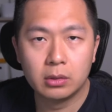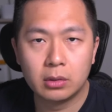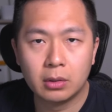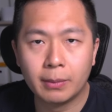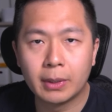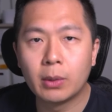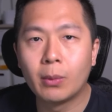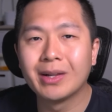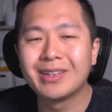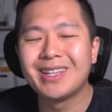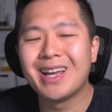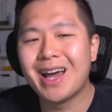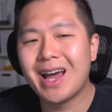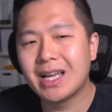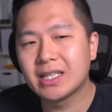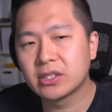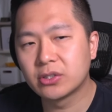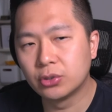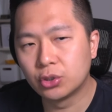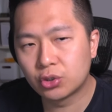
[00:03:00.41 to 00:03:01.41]
No matter what
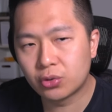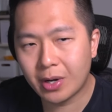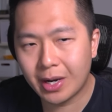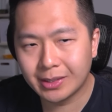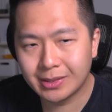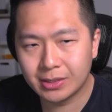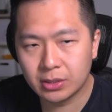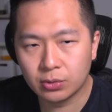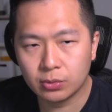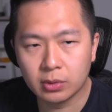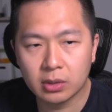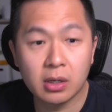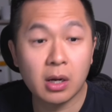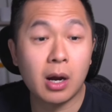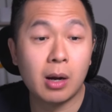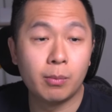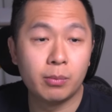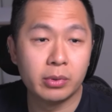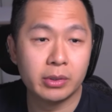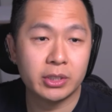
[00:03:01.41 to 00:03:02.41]
task you're trying to
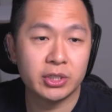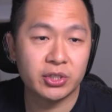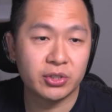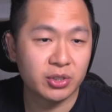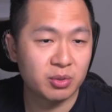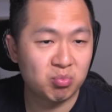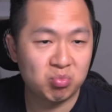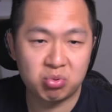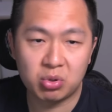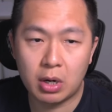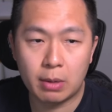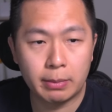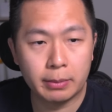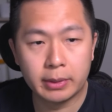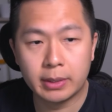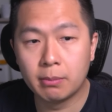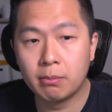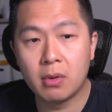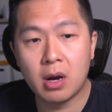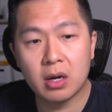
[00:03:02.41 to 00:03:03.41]
accomplish, there's probably
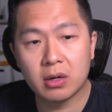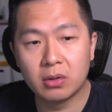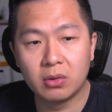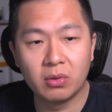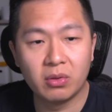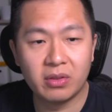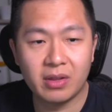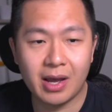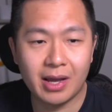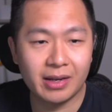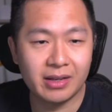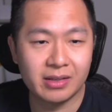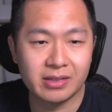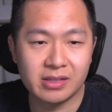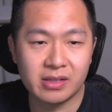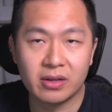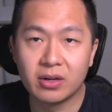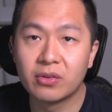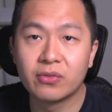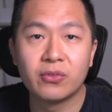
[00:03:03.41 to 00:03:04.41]
a model that is
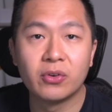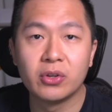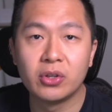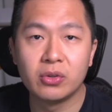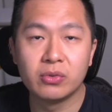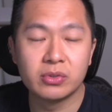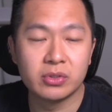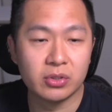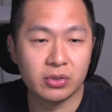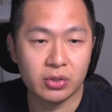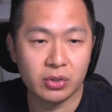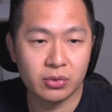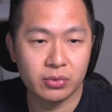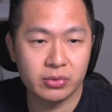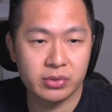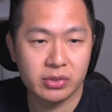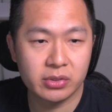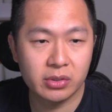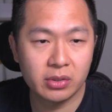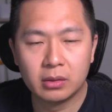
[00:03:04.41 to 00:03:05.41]
there for you to
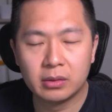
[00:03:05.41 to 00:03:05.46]
use.